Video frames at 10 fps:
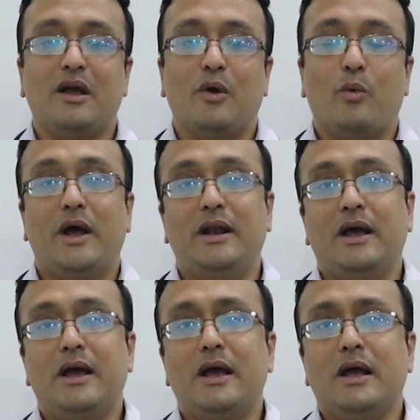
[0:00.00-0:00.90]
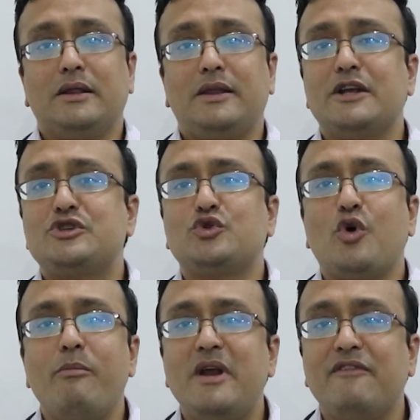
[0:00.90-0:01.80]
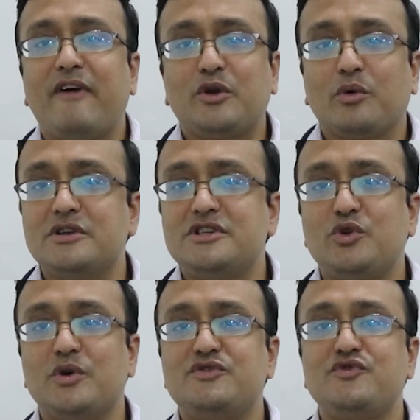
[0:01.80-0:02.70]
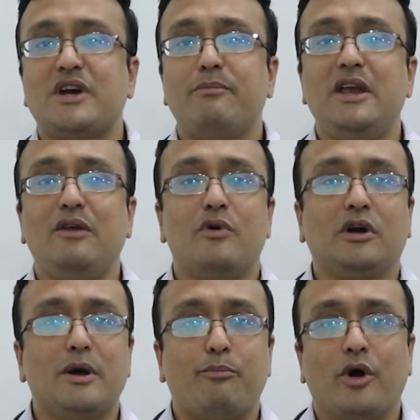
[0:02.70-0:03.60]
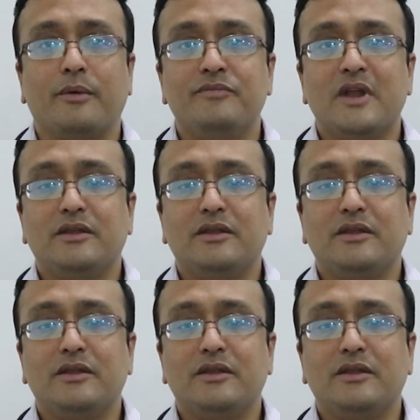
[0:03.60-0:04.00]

Well, there are so many phytoconstituents which are being worked upon.